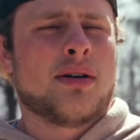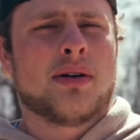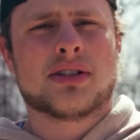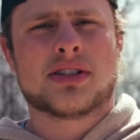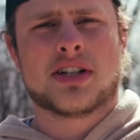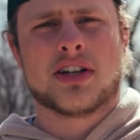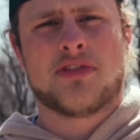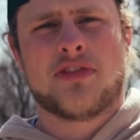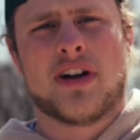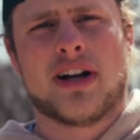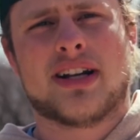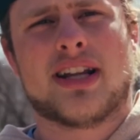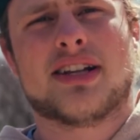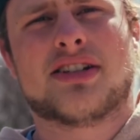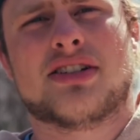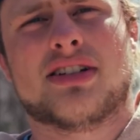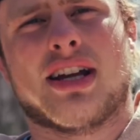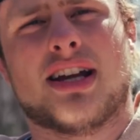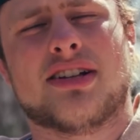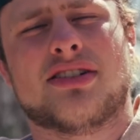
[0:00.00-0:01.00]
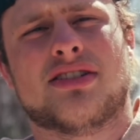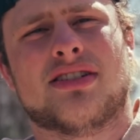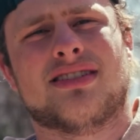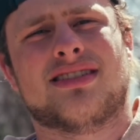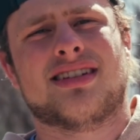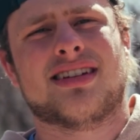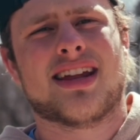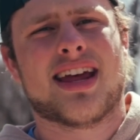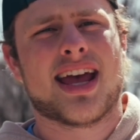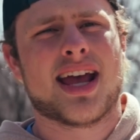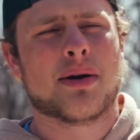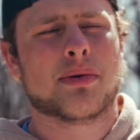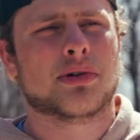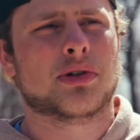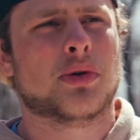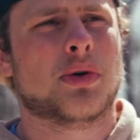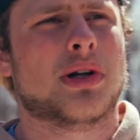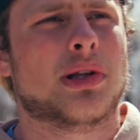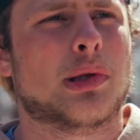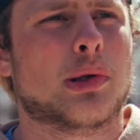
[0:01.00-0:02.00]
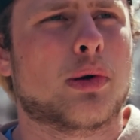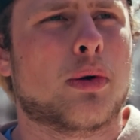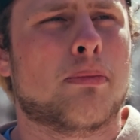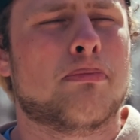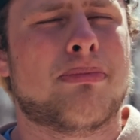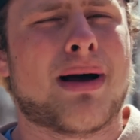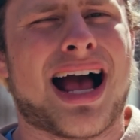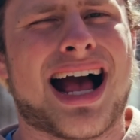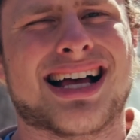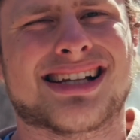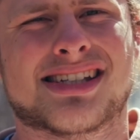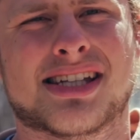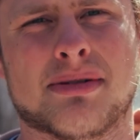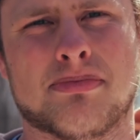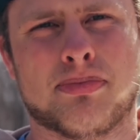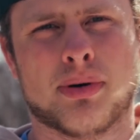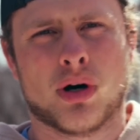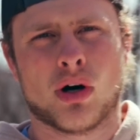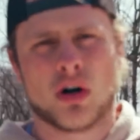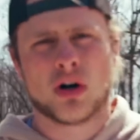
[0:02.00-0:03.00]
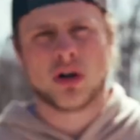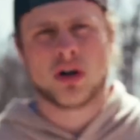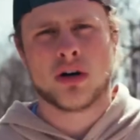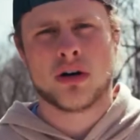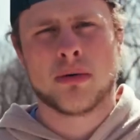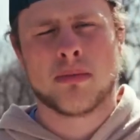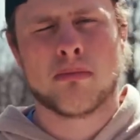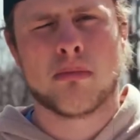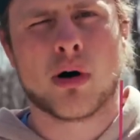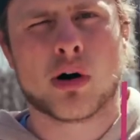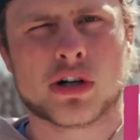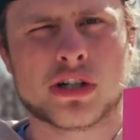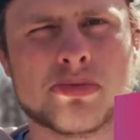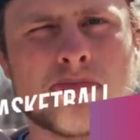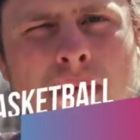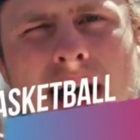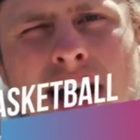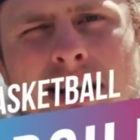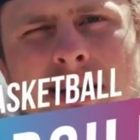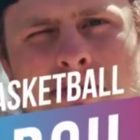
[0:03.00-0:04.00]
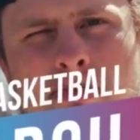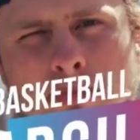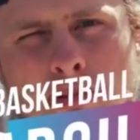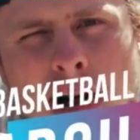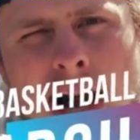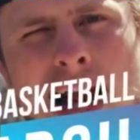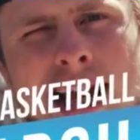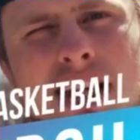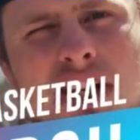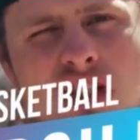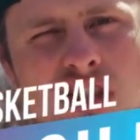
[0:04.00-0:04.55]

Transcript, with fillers: What's good, Foundation Nation? Today we're doing a little basketball March Madness bracket